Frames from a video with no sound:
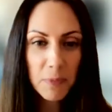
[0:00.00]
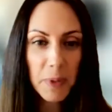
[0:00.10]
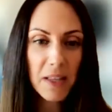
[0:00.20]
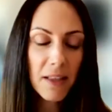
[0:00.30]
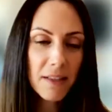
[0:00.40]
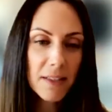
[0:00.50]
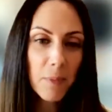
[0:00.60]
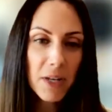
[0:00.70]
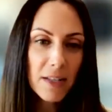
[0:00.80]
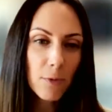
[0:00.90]
but
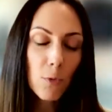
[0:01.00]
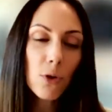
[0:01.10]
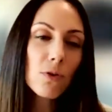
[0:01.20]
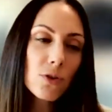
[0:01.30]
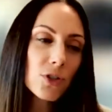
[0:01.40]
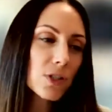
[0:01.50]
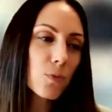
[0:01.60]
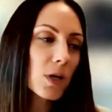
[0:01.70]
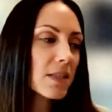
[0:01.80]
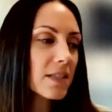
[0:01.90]
somebody said, well, those are just
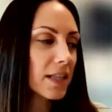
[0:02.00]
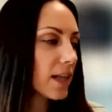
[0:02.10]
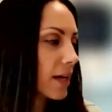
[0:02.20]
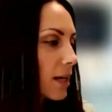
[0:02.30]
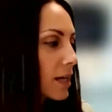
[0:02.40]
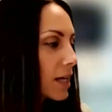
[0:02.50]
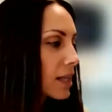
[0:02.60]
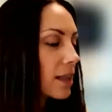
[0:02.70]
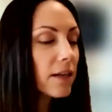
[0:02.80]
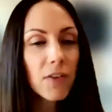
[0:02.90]
ones that like
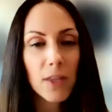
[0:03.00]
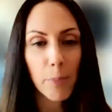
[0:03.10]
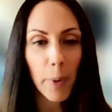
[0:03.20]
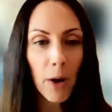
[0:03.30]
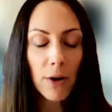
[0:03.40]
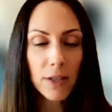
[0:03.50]
live in the bark.